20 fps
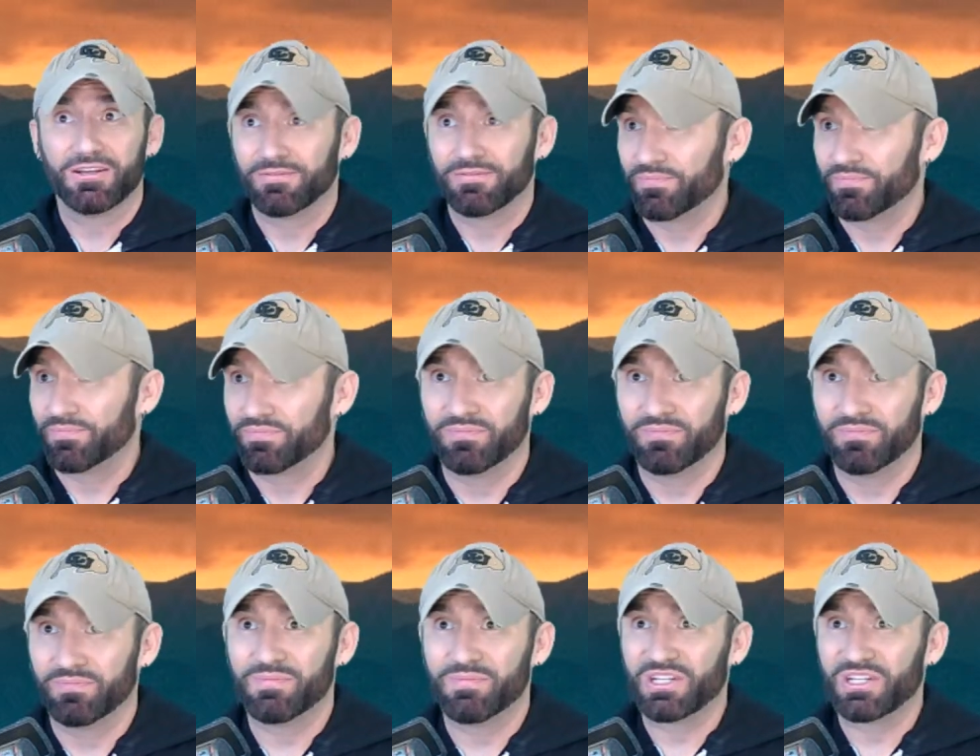
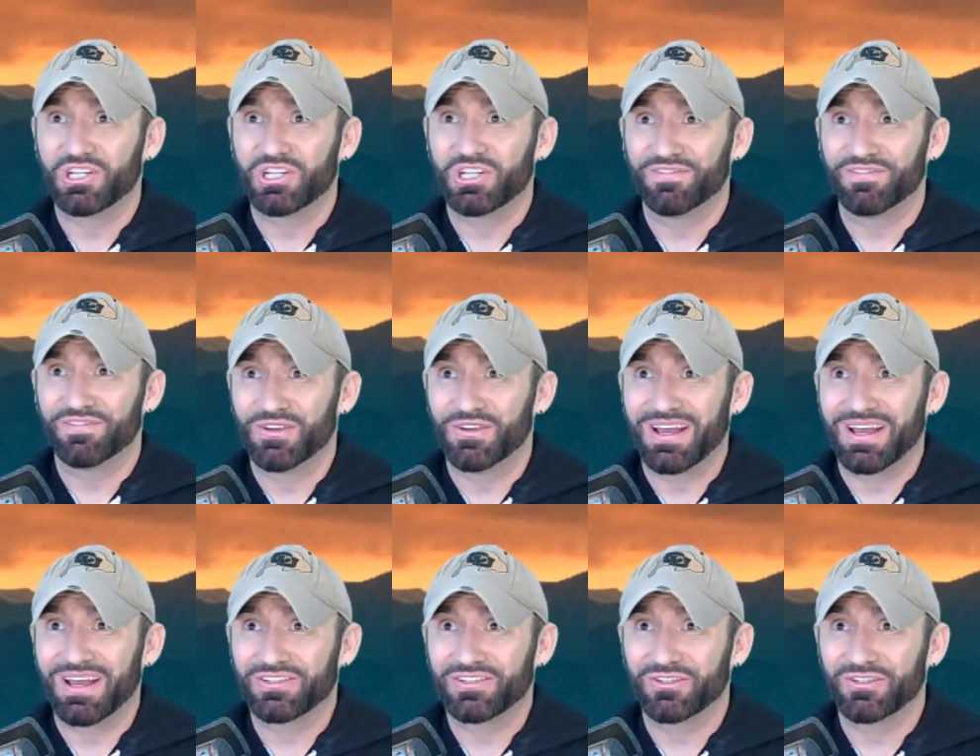Be bitchy if you
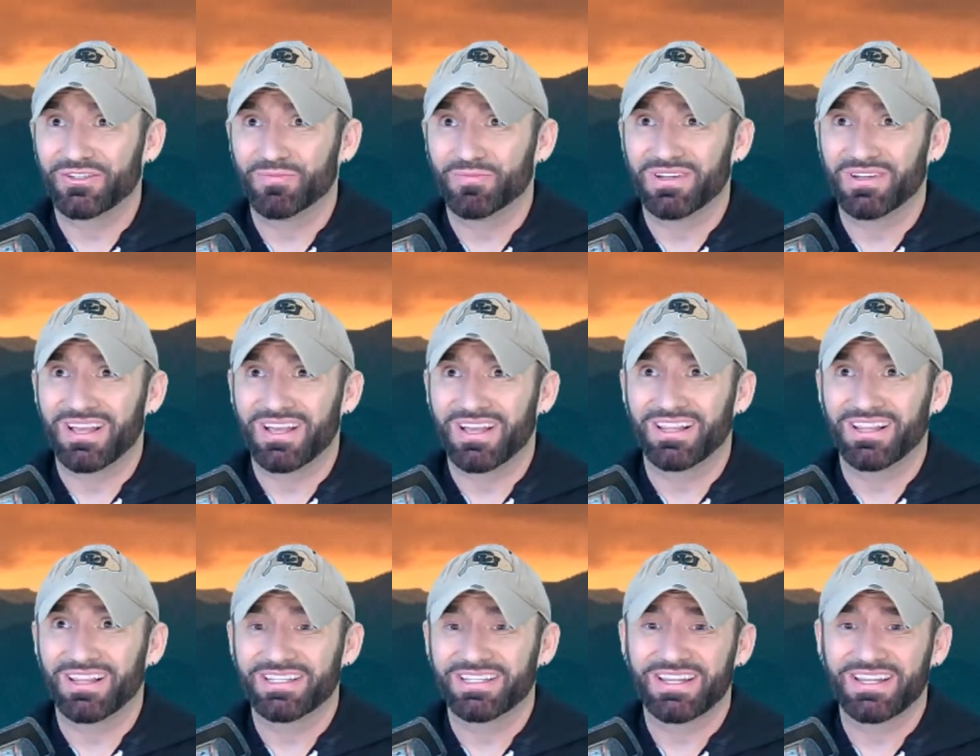have to, but at
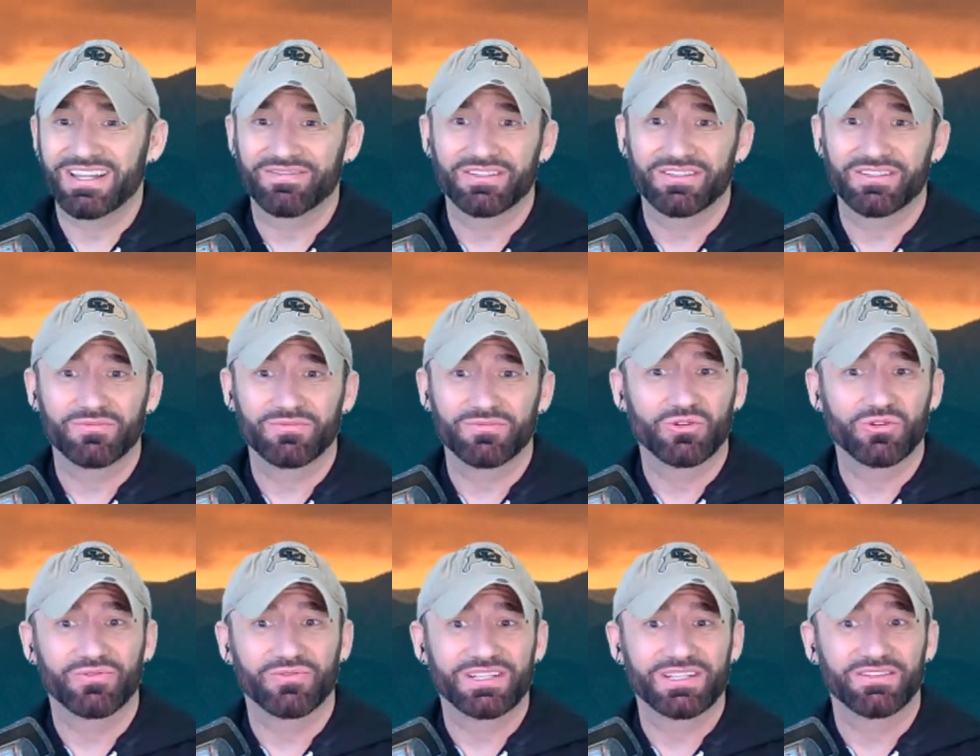least have some sort
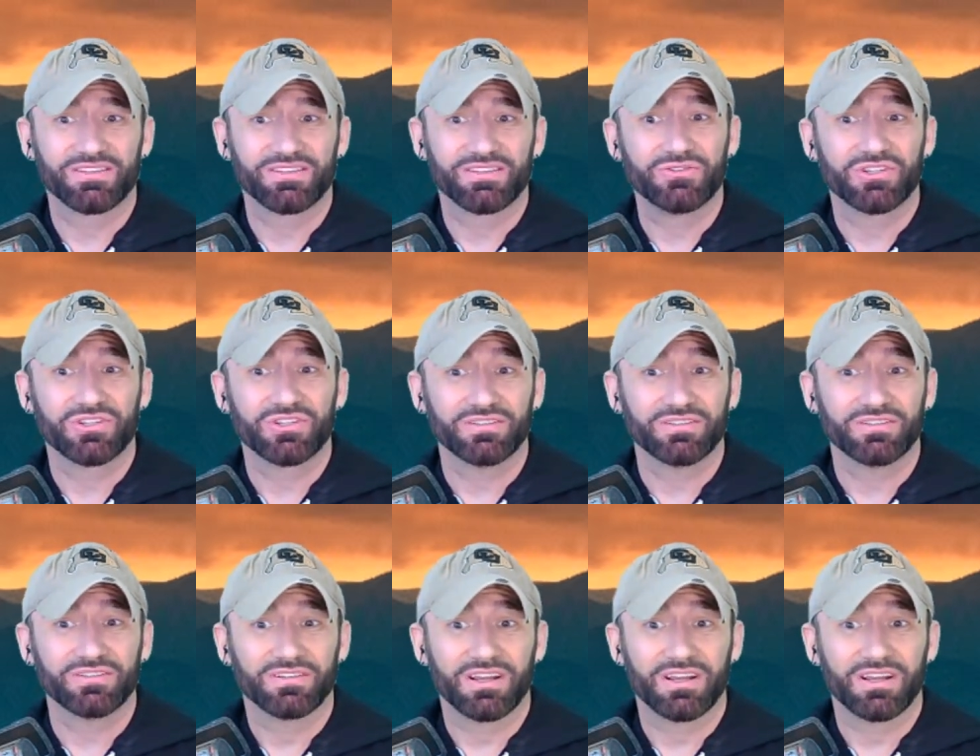of resolution.